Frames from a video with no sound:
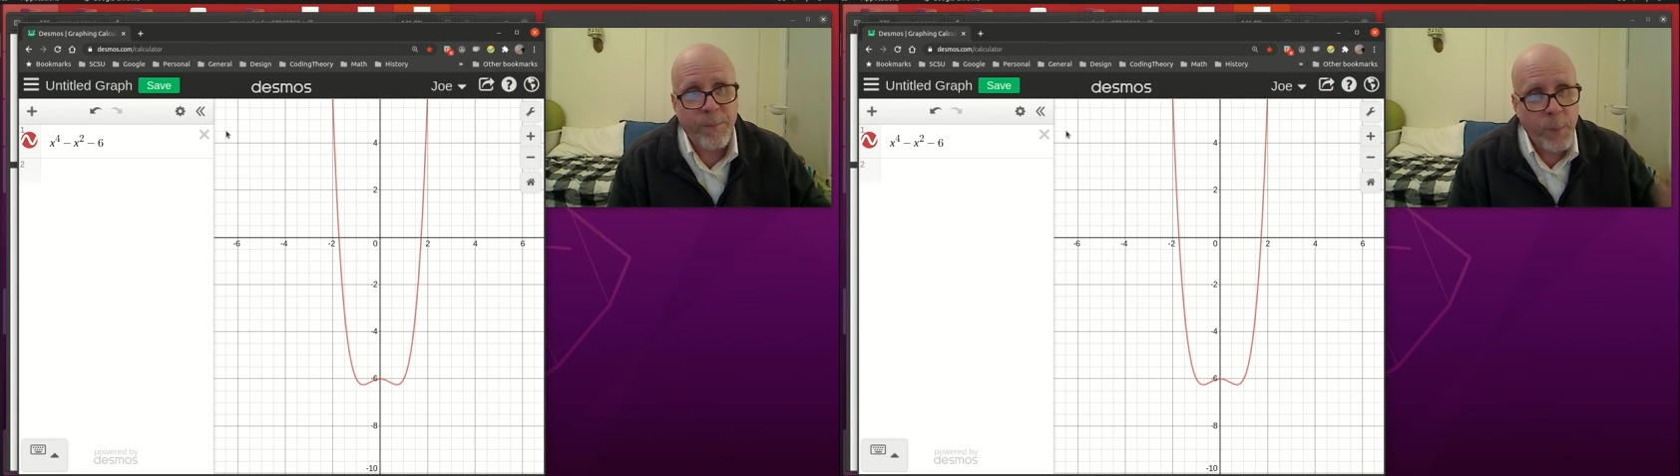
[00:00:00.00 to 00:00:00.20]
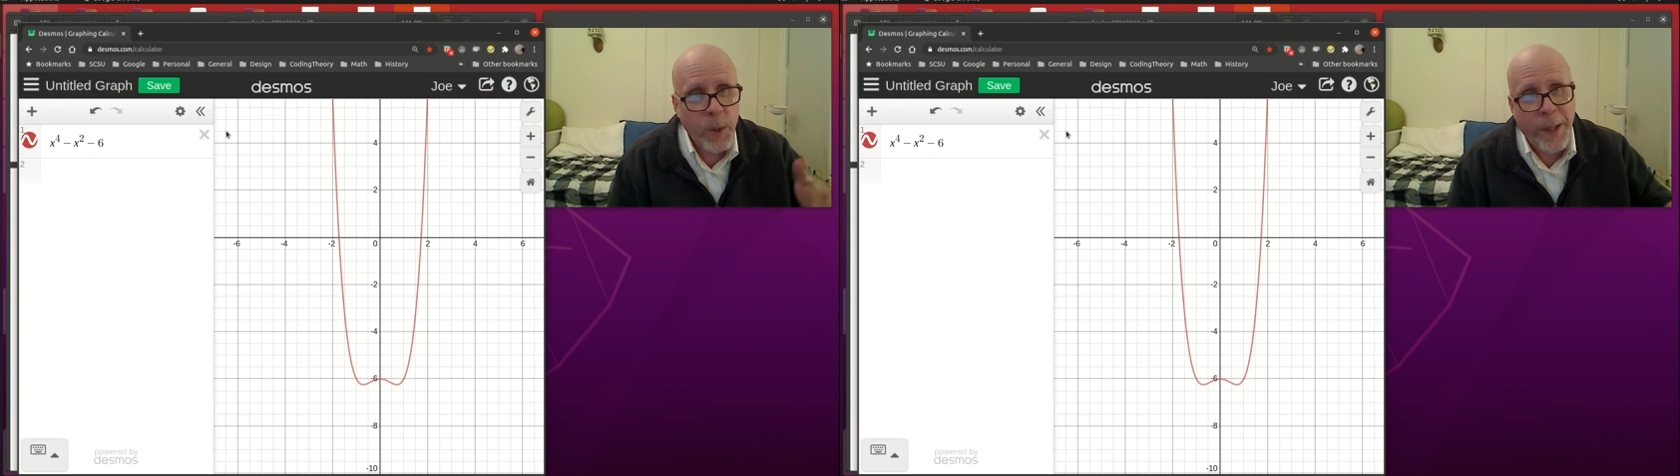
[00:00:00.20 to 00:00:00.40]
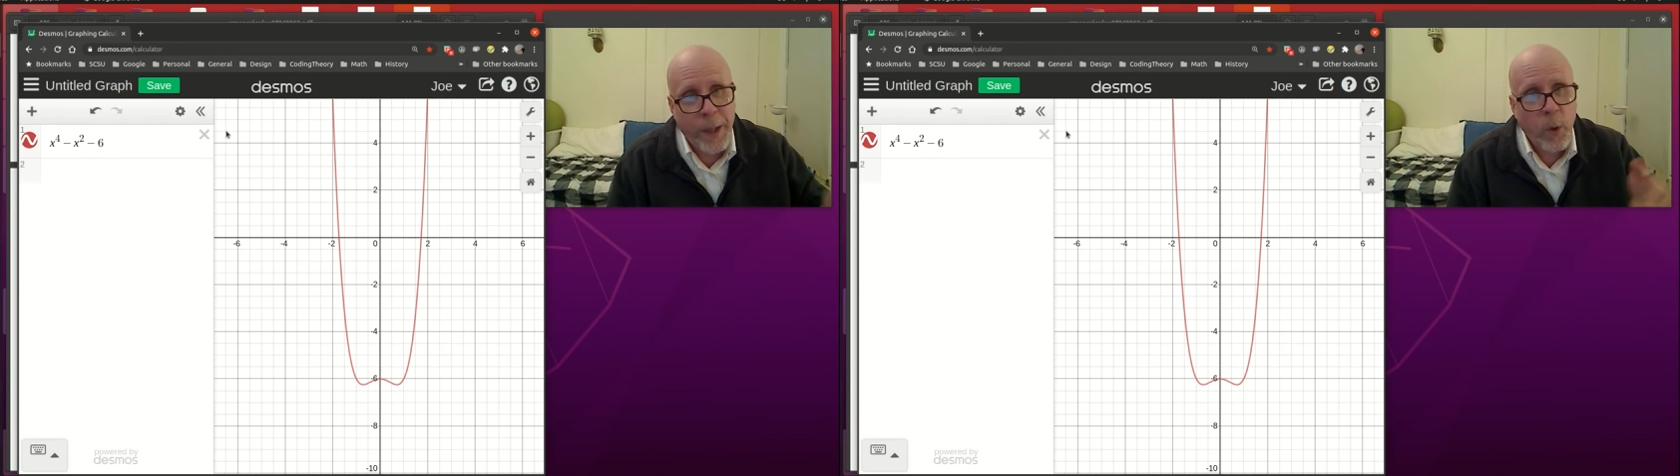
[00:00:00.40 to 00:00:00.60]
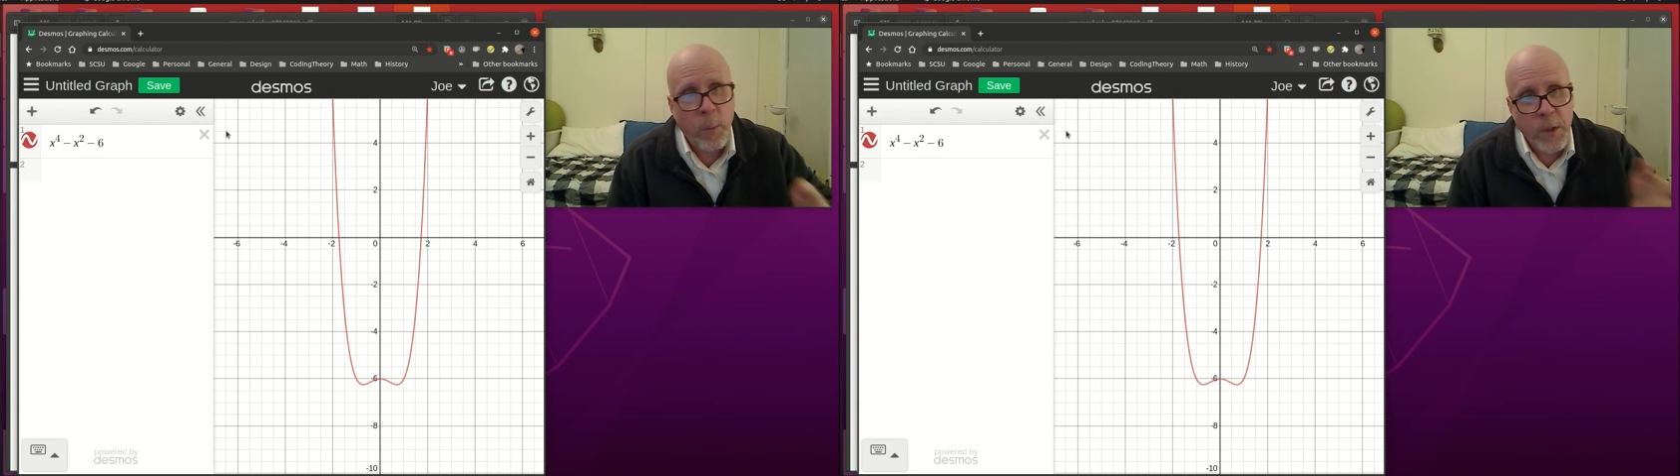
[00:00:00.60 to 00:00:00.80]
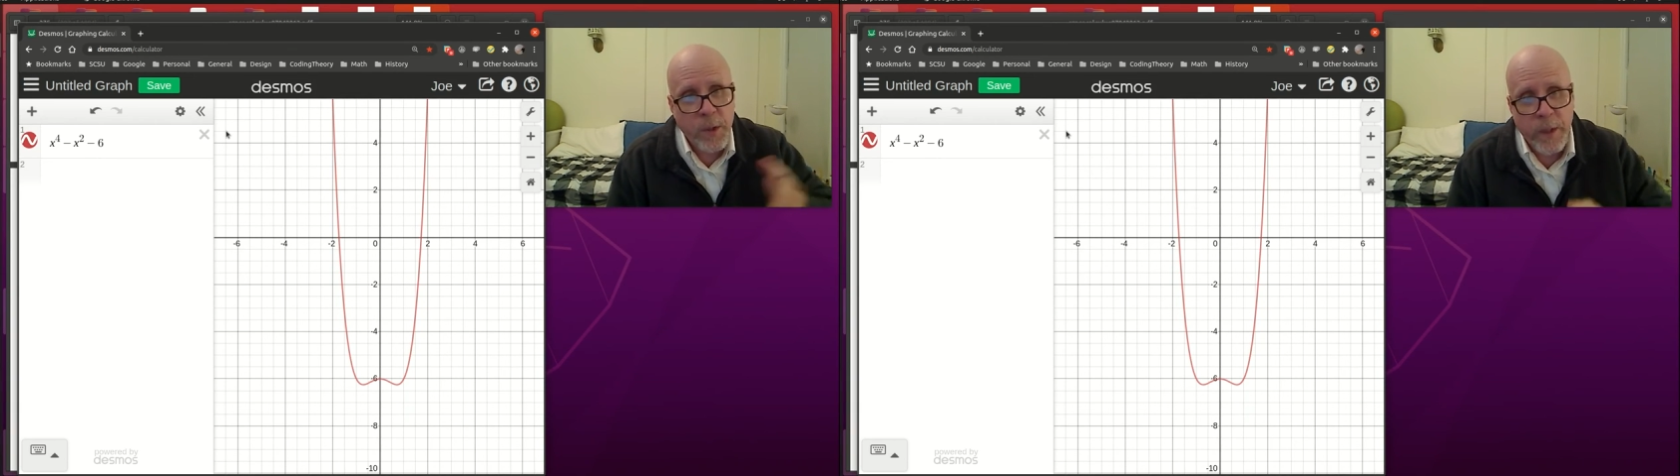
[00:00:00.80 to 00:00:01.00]
pull out a whole
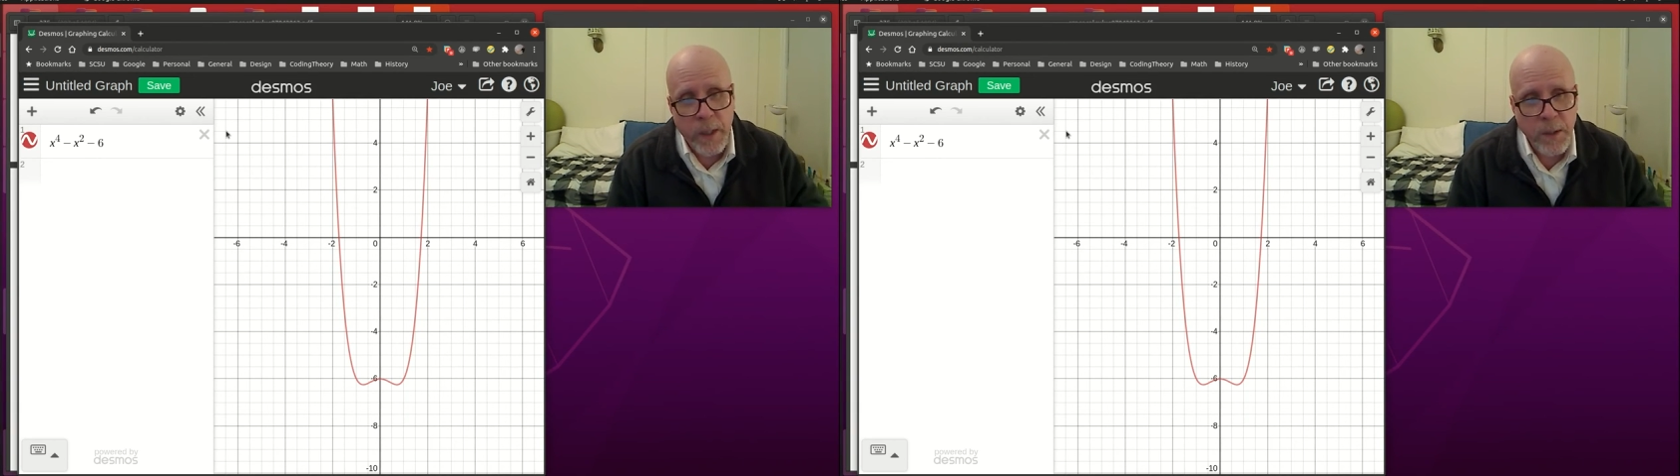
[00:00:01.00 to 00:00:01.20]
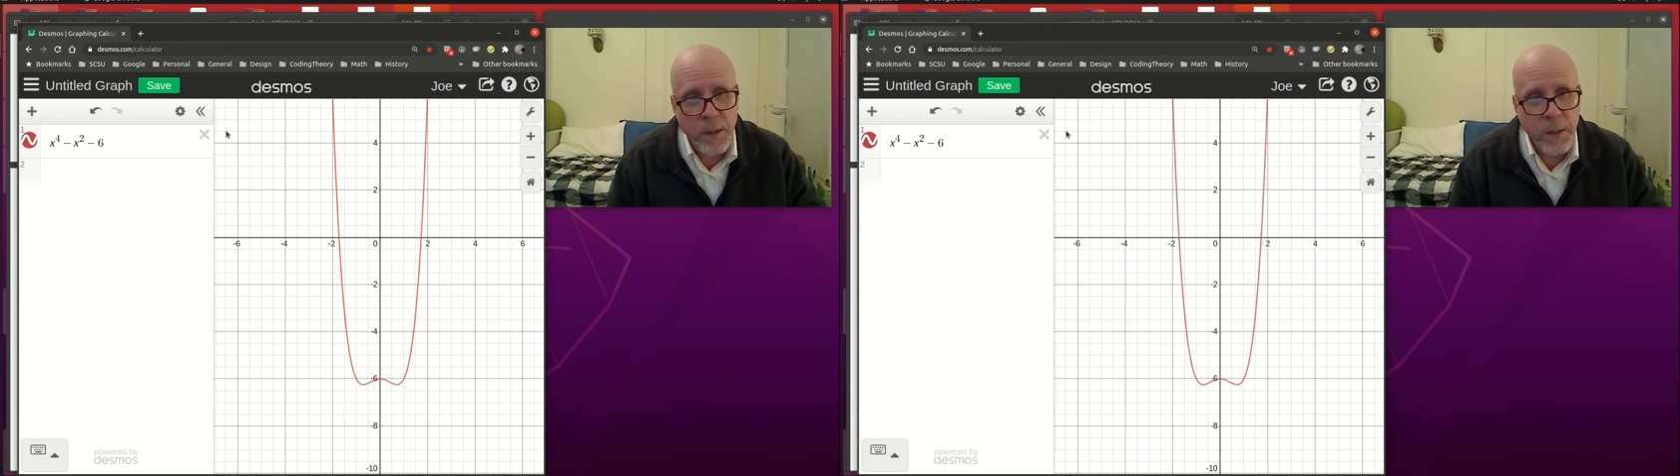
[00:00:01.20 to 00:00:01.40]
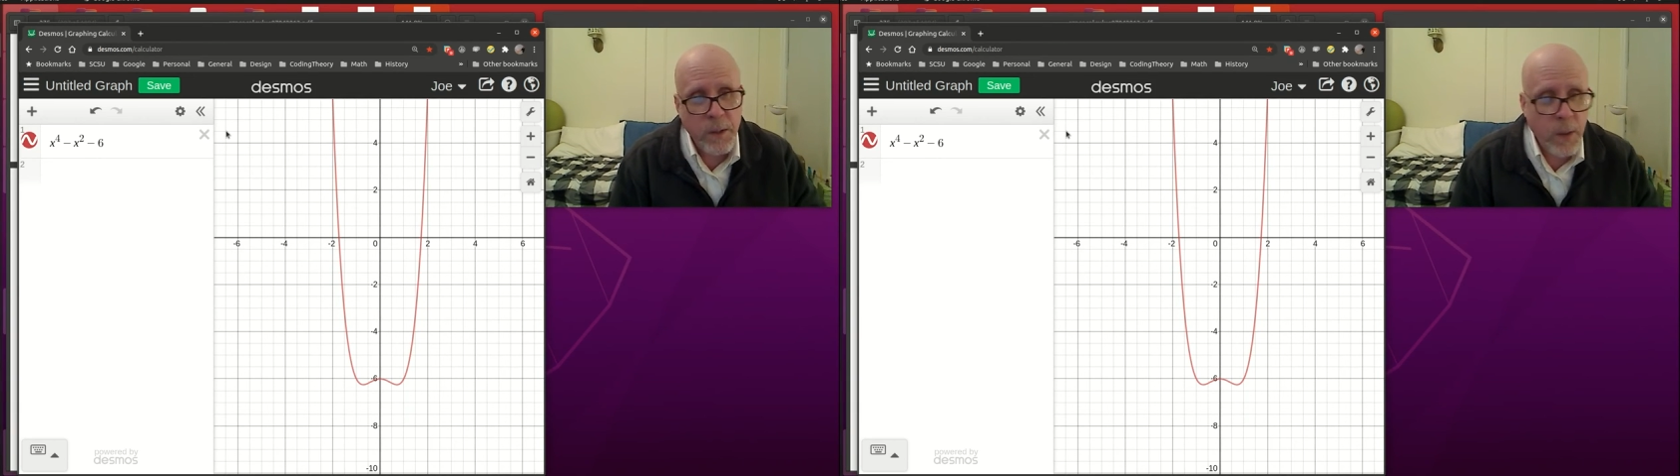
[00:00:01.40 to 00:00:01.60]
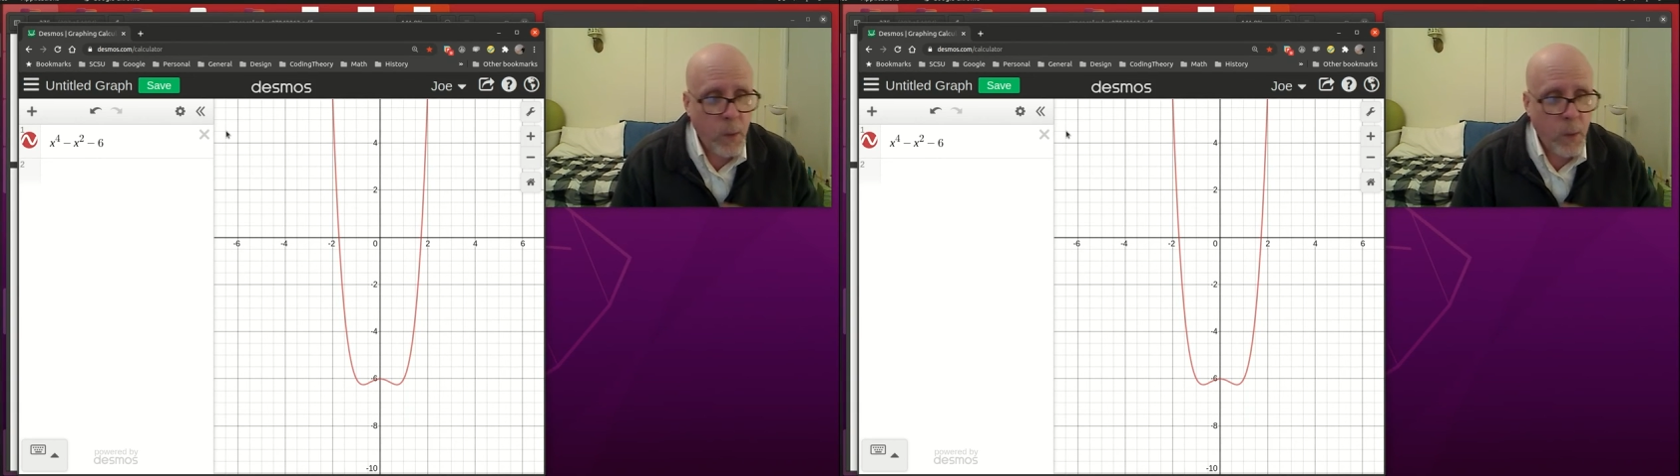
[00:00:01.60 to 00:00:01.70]
bunch of x's,